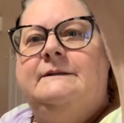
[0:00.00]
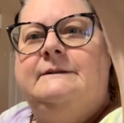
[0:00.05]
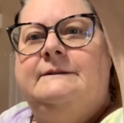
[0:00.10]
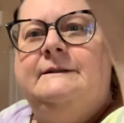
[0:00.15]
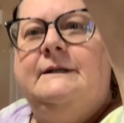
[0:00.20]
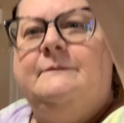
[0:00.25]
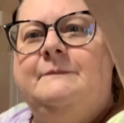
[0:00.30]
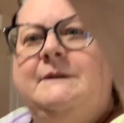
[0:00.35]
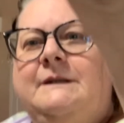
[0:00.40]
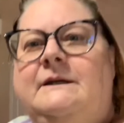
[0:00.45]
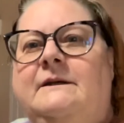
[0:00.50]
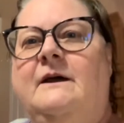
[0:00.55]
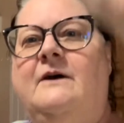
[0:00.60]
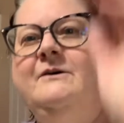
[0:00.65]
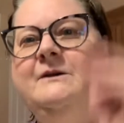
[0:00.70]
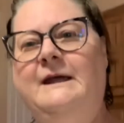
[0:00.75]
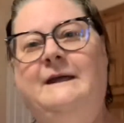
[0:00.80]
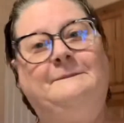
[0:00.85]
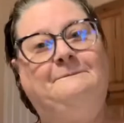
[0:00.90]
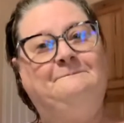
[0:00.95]
dummy.
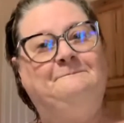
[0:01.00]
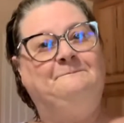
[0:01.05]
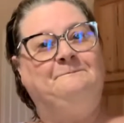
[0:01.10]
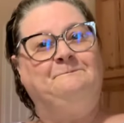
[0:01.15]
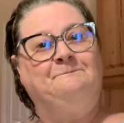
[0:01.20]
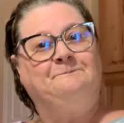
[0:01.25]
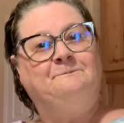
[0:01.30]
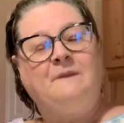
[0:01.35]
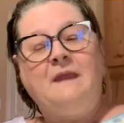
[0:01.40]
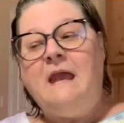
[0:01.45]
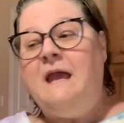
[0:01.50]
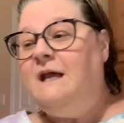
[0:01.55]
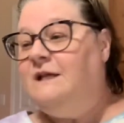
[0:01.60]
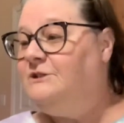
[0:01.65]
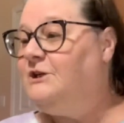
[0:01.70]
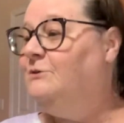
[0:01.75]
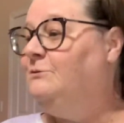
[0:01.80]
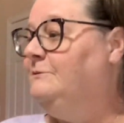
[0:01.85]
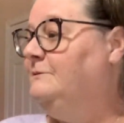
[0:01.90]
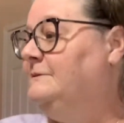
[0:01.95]
Okay,
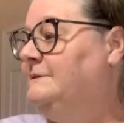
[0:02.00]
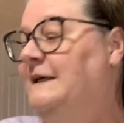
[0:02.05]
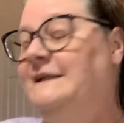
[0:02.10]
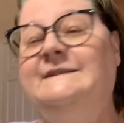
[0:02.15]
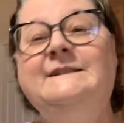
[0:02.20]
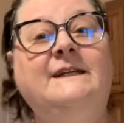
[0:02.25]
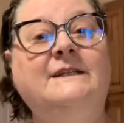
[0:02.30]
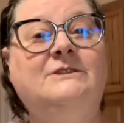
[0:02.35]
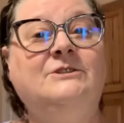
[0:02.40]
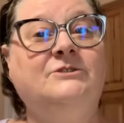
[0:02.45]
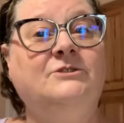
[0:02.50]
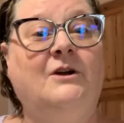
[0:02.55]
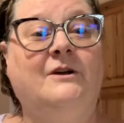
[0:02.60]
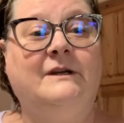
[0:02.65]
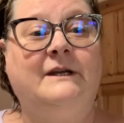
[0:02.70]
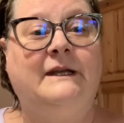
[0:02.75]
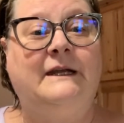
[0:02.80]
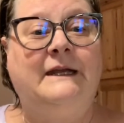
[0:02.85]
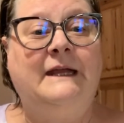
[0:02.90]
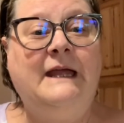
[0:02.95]
so let's get
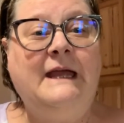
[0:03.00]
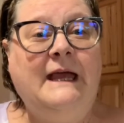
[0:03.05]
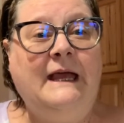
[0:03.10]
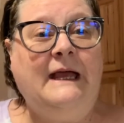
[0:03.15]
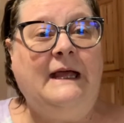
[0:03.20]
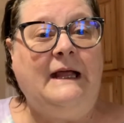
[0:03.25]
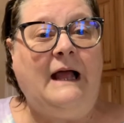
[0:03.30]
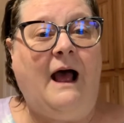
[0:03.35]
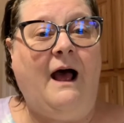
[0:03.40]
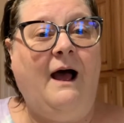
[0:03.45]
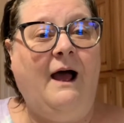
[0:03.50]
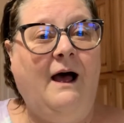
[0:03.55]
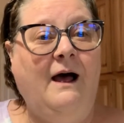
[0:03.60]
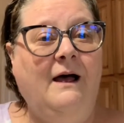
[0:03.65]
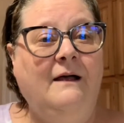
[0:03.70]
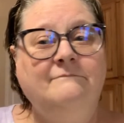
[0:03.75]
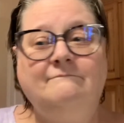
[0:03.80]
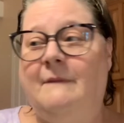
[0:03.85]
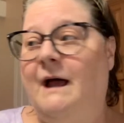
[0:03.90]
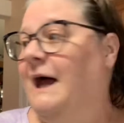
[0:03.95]
started.
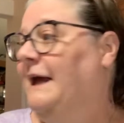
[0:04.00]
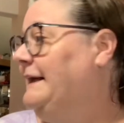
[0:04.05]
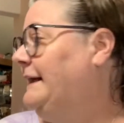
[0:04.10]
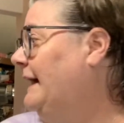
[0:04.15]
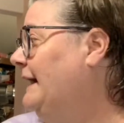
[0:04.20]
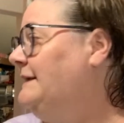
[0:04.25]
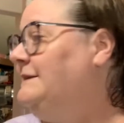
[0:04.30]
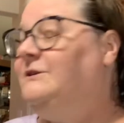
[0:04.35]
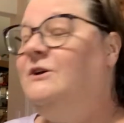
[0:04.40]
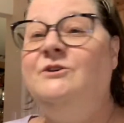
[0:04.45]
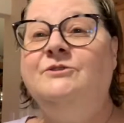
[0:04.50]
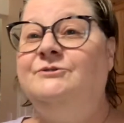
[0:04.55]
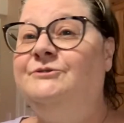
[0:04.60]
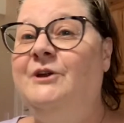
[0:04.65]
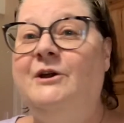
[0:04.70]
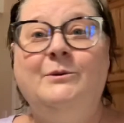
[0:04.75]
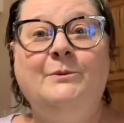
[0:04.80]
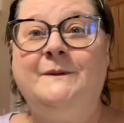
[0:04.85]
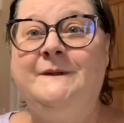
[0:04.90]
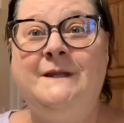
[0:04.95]
I guess I'll
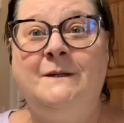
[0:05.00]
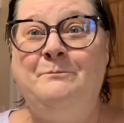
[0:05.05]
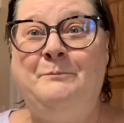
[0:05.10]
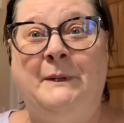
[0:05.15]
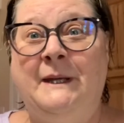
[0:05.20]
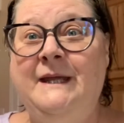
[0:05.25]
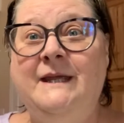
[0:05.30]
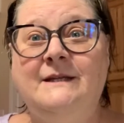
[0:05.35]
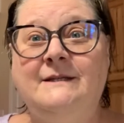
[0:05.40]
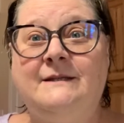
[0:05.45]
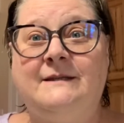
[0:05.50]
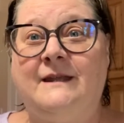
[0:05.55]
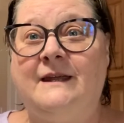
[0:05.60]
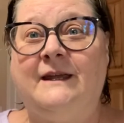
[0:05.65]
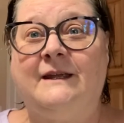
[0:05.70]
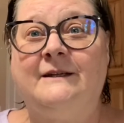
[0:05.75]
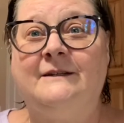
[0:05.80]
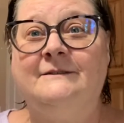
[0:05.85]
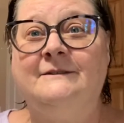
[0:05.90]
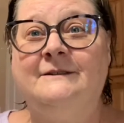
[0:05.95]
start with the biggest
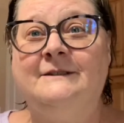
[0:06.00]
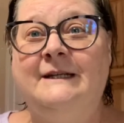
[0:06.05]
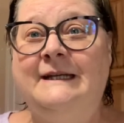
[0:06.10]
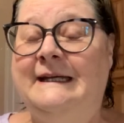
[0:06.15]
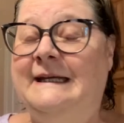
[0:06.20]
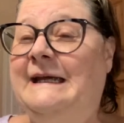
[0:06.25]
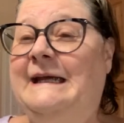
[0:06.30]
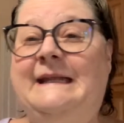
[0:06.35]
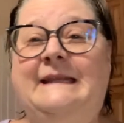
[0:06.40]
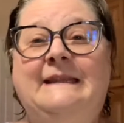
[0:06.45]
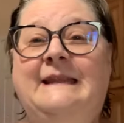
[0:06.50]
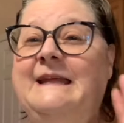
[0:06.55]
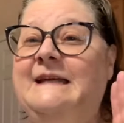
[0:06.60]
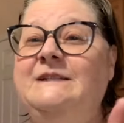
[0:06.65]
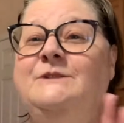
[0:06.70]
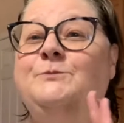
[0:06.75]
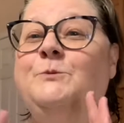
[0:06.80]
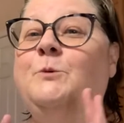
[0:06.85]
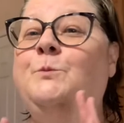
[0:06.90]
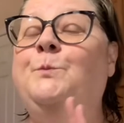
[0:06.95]
thing.
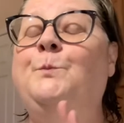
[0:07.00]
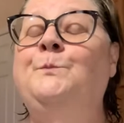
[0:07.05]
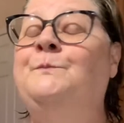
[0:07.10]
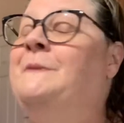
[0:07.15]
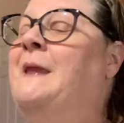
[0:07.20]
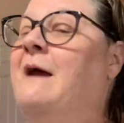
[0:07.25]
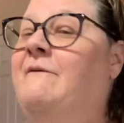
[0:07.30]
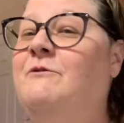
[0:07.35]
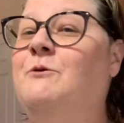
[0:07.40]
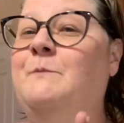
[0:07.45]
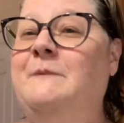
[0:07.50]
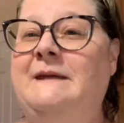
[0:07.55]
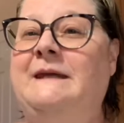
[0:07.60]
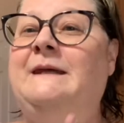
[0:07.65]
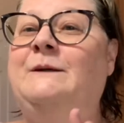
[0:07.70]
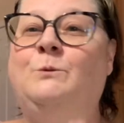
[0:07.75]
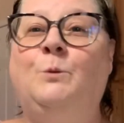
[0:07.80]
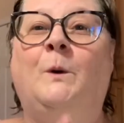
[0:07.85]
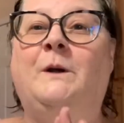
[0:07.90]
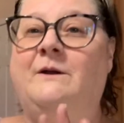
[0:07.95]
This will never be
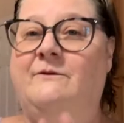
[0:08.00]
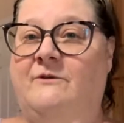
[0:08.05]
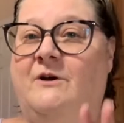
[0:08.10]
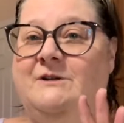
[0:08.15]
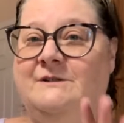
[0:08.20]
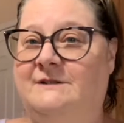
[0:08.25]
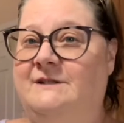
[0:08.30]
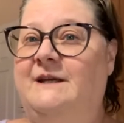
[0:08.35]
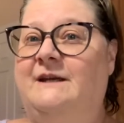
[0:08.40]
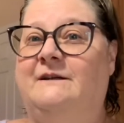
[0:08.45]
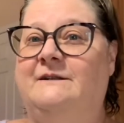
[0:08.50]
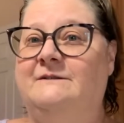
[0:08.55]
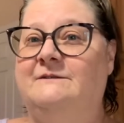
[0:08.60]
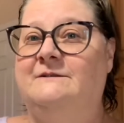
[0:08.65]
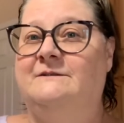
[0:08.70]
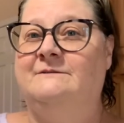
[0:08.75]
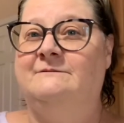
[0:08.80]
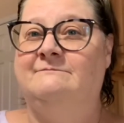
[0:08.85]
in one of our sales,